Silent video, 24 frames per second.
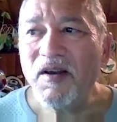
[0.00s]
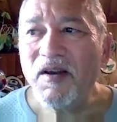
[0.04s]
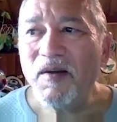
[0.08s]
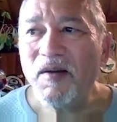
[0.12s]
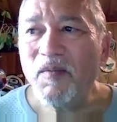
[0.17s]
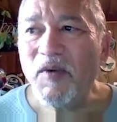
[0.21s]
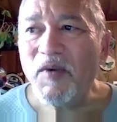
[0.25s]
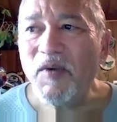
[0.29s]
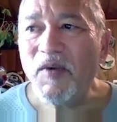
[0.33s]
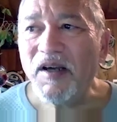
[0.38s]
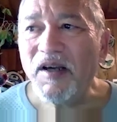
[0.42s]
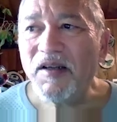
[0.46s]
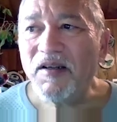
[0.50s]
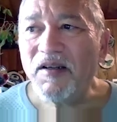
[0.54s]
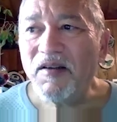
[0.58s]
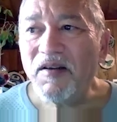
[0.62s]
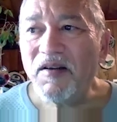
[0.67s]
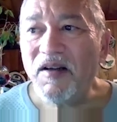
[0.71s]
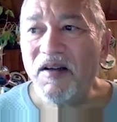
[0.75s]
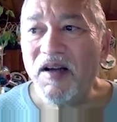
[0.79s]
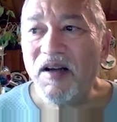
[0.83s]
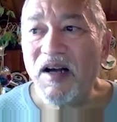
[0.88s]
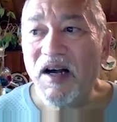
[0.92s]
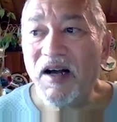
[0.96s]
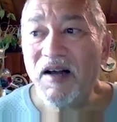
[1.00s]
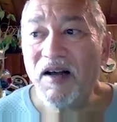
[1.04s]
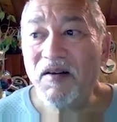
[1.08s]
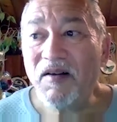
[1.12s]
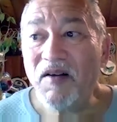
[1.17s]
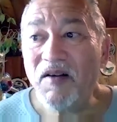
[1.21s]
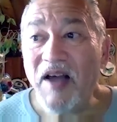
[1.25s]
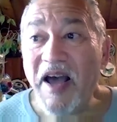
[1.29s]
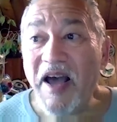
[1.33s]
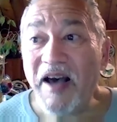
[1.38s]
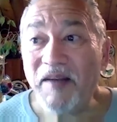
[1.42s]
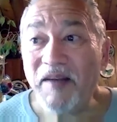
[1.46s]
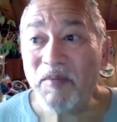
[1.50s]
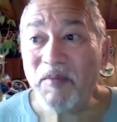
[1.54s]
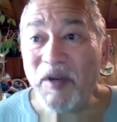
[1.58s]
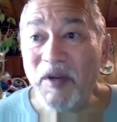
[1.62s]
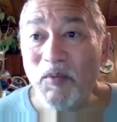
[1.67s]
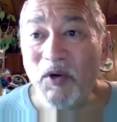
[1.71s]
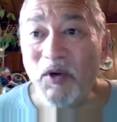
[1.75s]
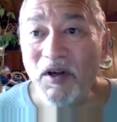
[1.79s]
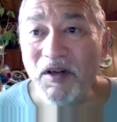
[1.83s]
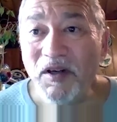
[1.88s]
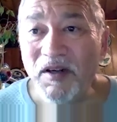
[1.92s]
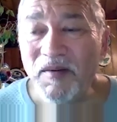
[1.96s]
but uh, had my
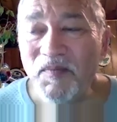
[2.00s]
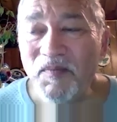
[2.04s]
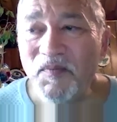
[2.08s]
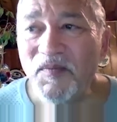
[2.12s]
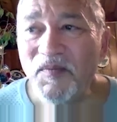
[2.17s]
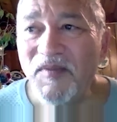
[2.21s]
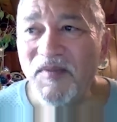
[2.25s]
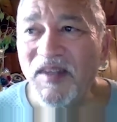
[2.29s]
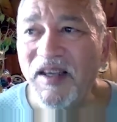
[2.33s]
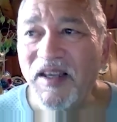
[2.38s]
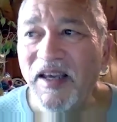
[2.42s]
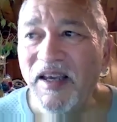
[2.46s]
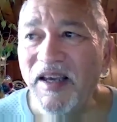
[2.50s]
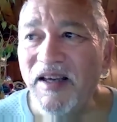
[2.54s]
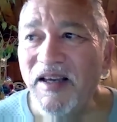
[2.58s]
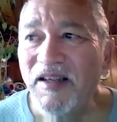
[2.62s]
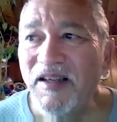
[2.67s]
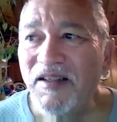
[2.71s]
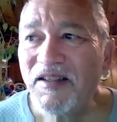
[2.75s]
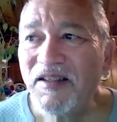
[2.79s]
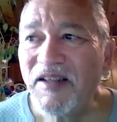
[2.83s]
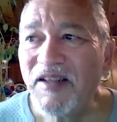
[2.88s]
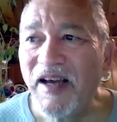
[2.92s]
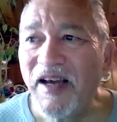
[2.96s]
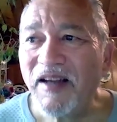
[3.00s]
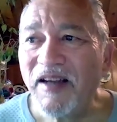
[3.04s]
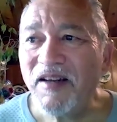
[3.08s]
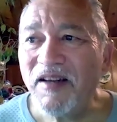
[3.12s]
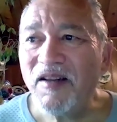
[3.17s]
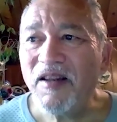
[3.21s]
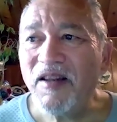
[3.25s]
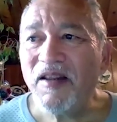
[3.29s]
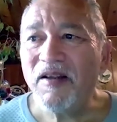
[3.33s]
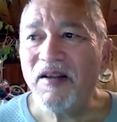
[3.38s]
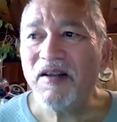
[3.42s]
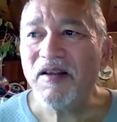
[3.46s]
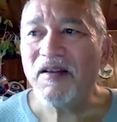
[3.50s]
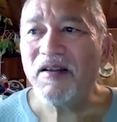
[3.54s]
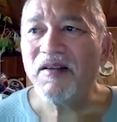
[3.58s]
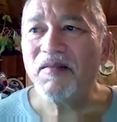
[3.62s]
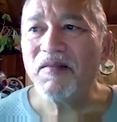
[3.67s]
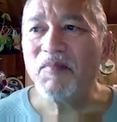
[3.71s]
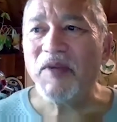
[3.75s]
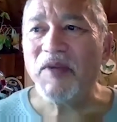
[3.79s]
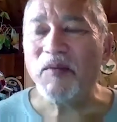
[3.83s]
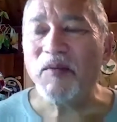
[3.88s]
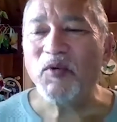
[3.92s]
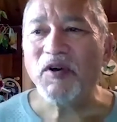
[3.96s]
book and had the,
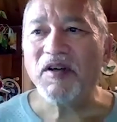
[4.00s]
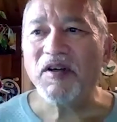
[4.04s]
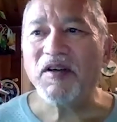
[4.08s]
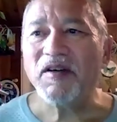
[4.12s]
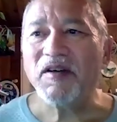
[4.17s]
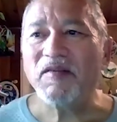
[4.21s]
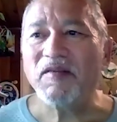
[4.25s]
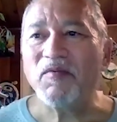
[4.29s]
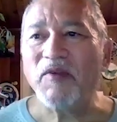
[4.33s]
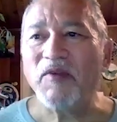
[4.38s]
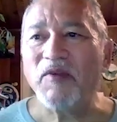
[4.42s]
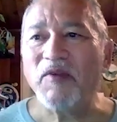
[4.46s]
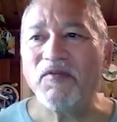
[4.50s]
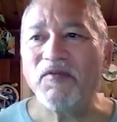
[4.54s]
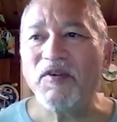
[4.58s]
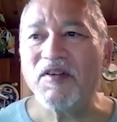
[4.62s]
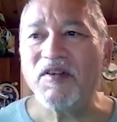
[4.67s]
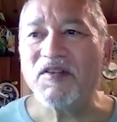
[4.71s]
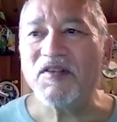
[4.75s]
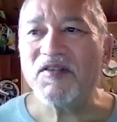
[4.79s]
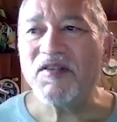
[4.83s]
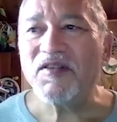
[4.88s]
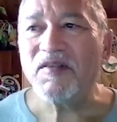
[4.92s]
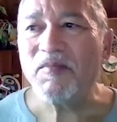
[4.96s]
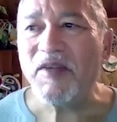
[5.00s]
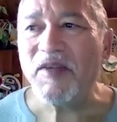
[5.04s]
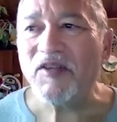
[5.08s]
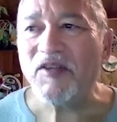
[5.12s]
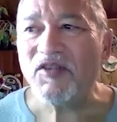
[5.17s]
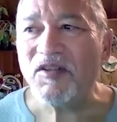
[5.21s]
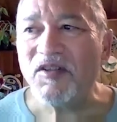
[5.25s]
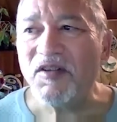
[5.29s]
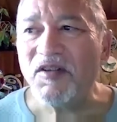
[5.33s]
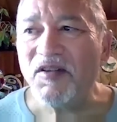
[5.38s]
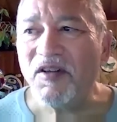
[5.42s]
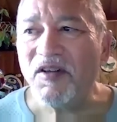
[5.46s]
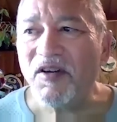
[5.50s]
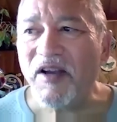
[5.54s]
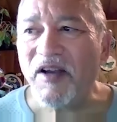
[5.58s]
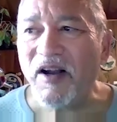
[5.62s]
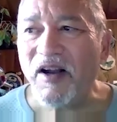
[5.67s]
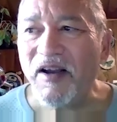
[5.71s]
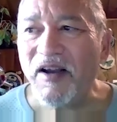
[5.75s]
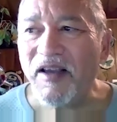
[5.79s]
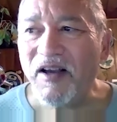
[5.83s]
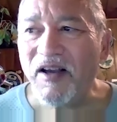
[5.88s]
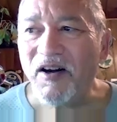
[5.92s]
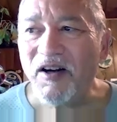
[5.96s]
my book referenced and mentioned in their
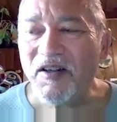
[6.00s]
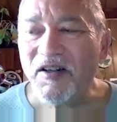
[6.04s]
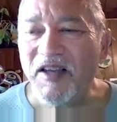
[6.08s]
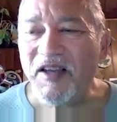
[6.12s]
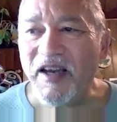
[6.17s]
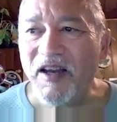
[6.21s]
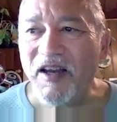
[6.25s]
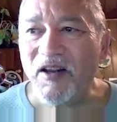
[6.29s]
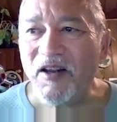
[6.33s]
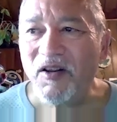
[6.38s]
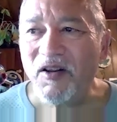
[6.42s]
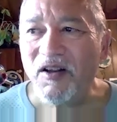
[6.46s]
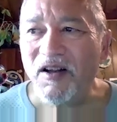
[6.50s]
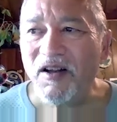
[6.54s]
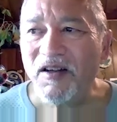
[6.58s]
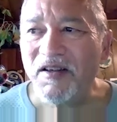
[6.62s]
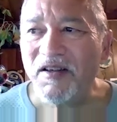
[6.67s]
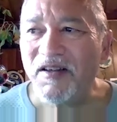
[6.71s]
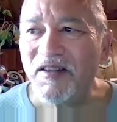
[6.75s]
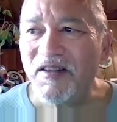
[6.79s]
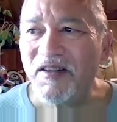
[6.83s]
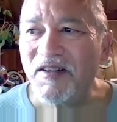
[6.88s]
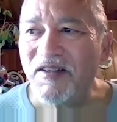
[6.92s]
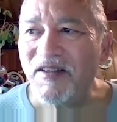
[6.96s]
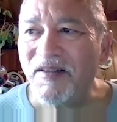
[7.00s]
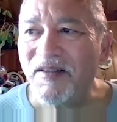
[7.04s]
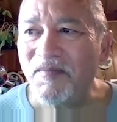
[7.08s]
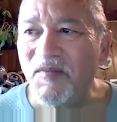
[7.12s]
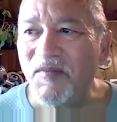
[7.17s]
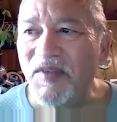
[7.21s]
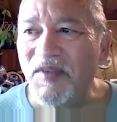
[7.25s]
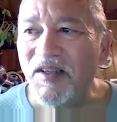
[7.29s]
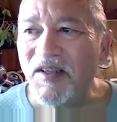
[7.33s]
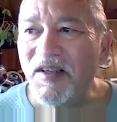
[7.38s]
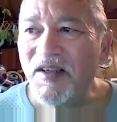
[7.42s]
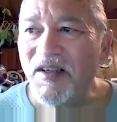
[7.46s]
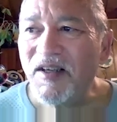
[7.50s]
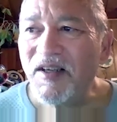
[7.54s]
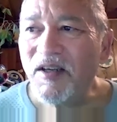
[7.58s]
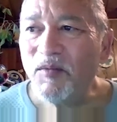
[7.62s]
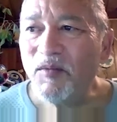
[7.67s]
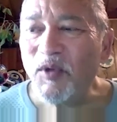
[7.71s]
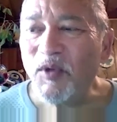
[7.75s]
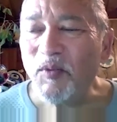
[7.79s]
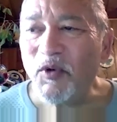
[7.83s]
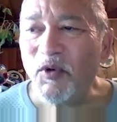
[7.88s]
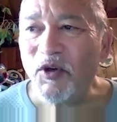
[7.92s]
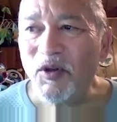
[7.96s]
card catalog, and um,
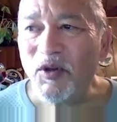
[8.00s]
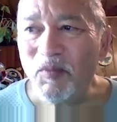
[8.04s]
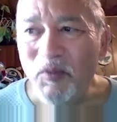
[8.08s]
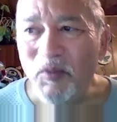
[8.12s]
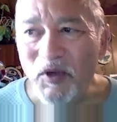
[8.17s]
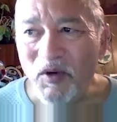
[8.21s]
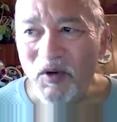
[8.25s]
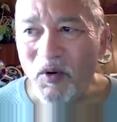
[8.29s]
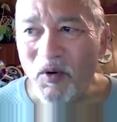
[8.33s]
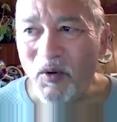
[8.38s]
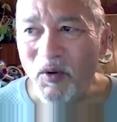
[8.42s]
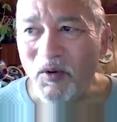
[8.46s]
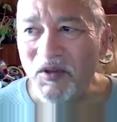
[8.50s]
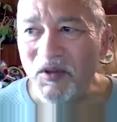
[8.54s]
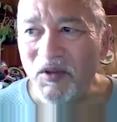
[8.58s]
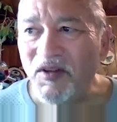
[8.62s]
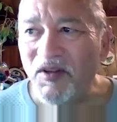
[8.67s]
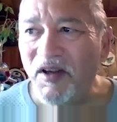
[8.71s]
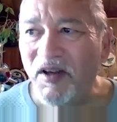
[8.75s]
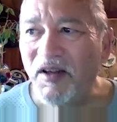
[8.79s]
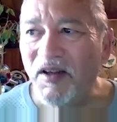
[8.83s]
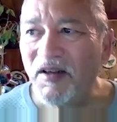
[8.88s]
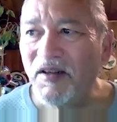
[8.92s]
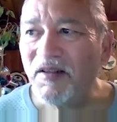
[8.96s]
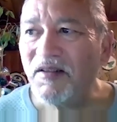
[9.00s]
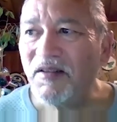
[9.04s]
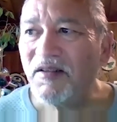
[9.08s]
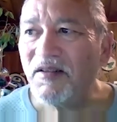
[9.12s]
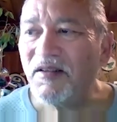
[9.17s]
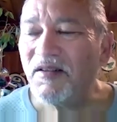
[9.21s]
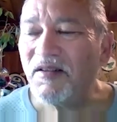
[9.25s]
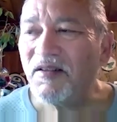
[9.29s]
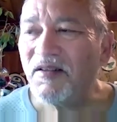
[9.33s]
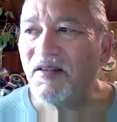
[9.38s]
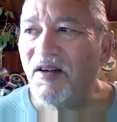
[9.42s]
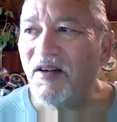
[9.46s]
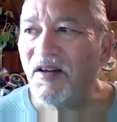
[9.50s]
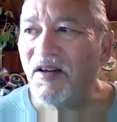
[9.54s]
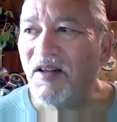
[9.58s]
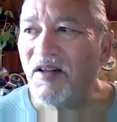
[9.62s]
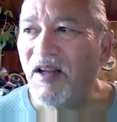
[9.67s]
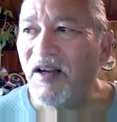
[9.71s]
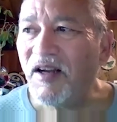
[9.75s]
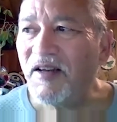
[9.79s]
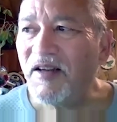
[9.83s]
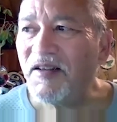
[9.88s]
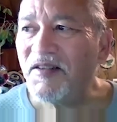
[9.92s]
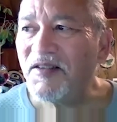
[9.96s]
people could put holds on it and
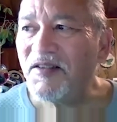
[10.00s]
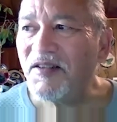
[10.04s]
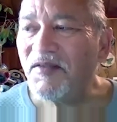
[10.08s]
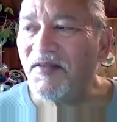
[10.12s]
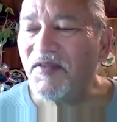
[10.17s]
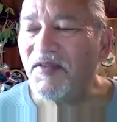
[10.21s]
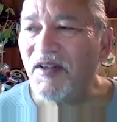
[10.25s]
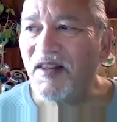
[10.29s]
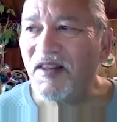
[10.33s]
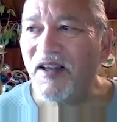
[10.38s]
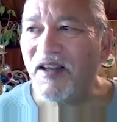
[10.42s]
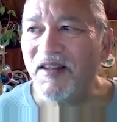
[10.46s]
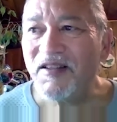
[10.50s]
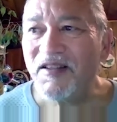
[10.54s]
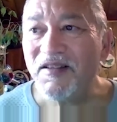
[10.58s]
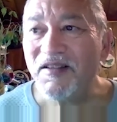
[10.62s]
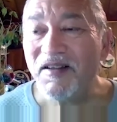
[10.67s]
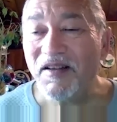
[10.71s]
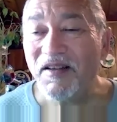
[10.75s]
online and stuff like that. So